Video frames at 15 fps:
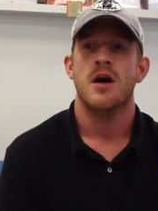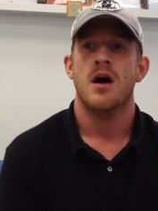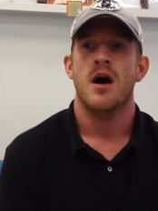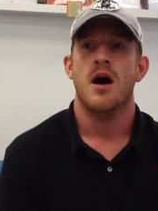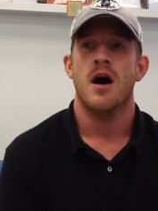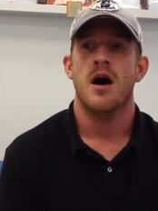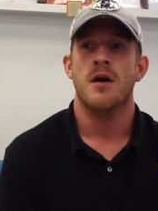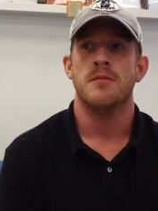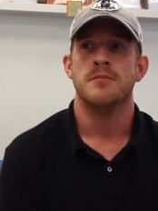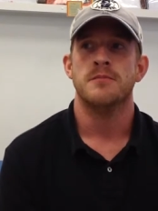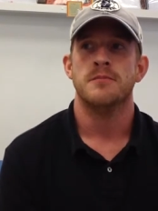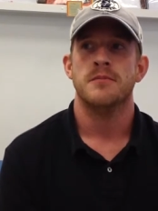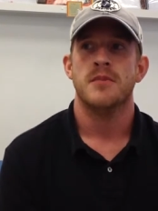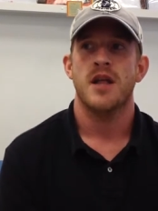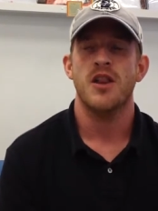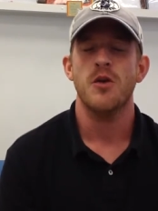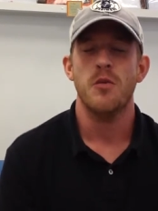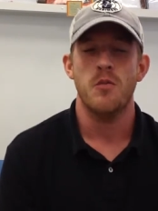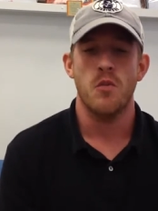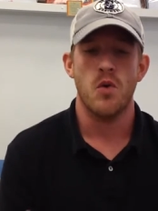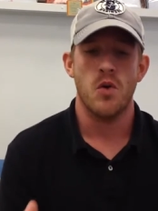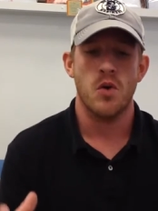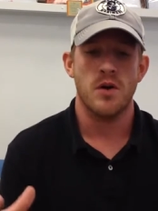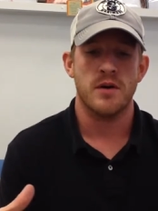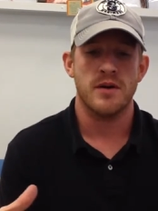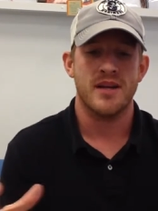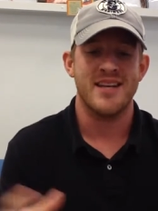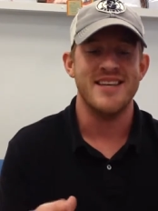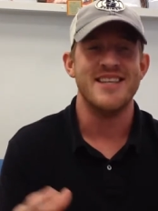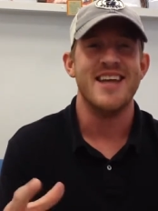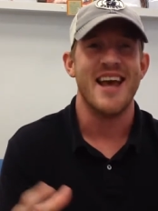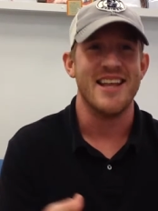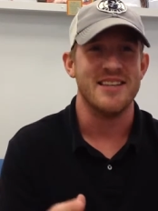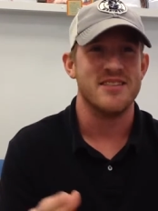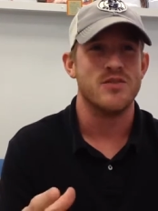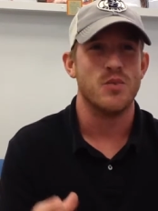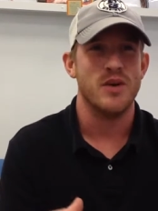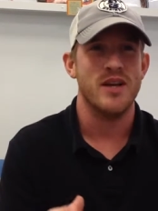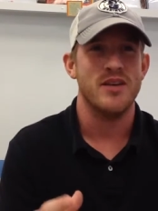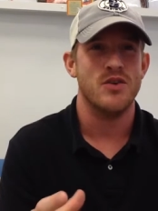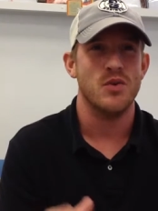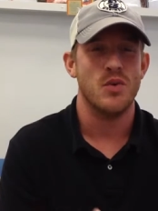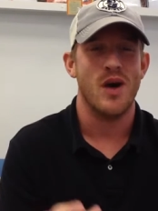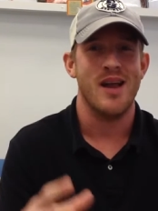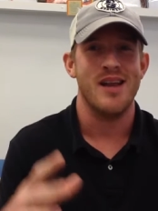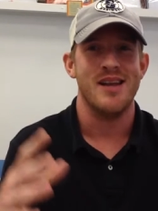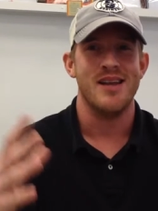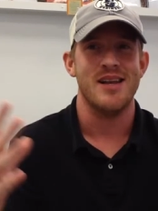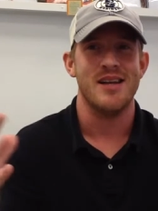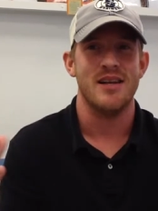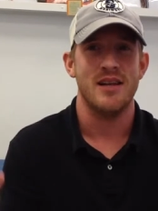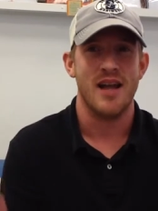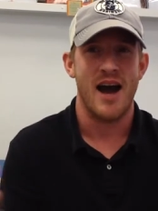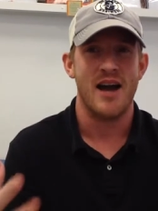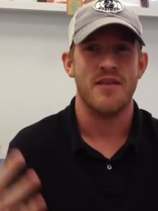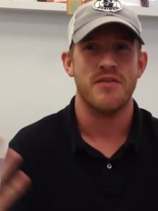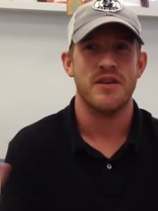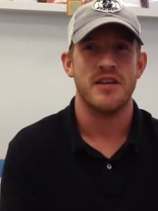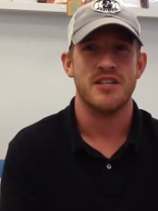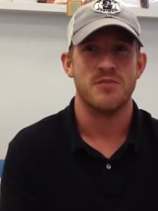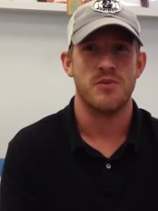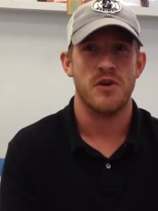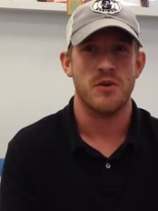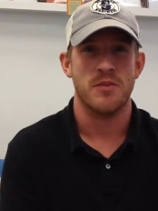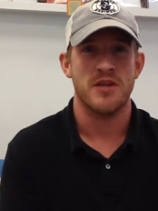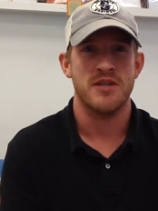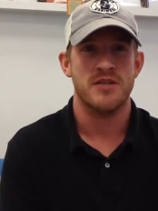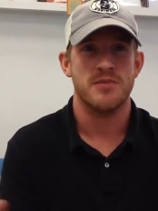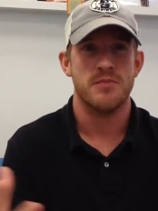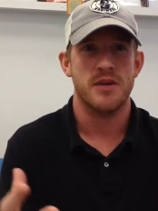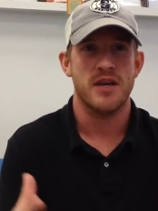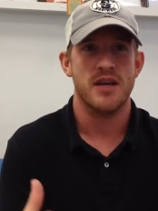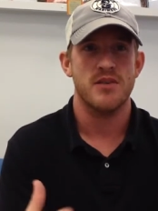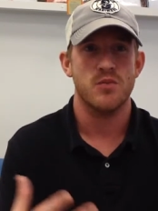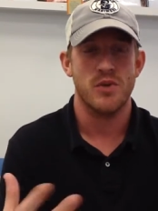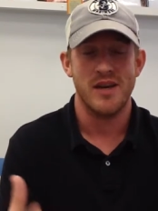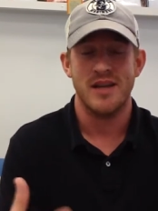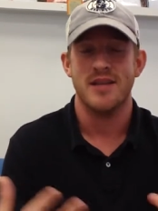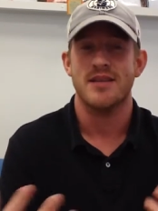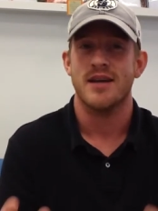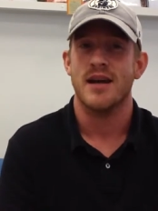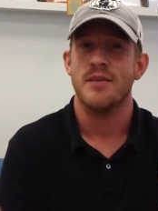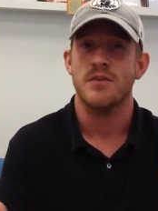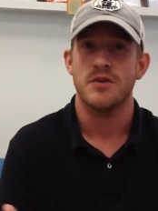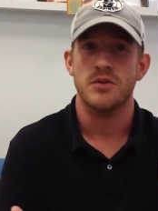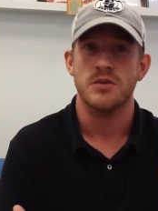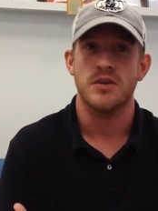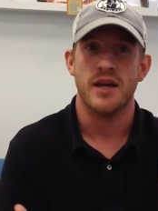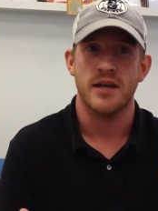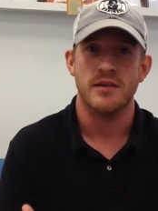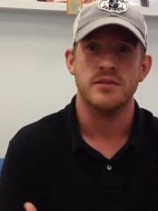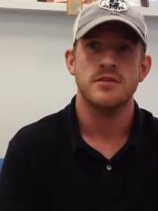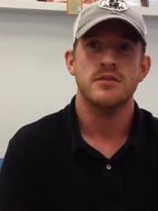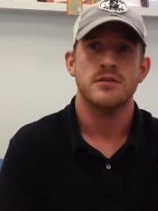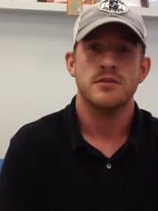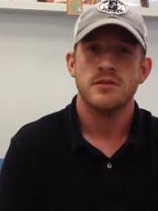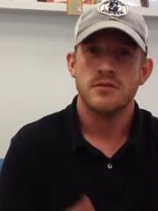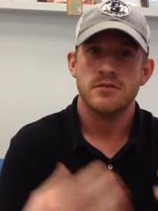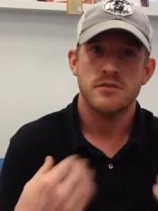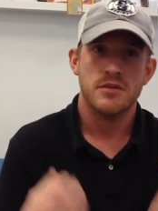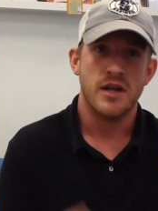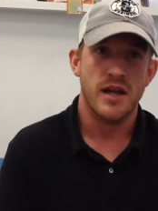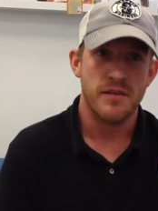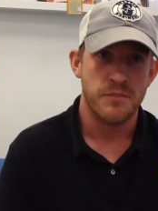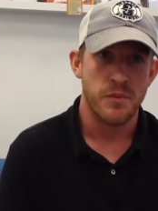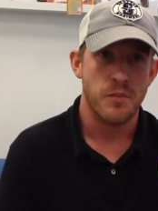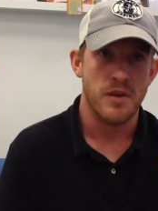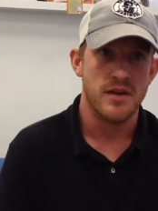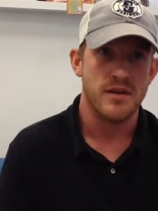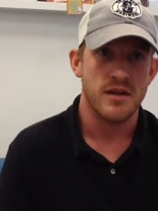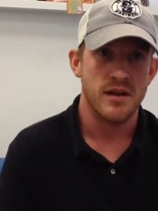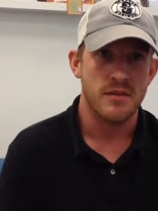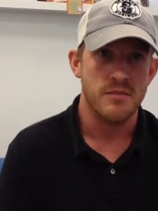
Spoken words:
A little bit more condensed. We didn't do a lot of the experiments because we needed time to then implement the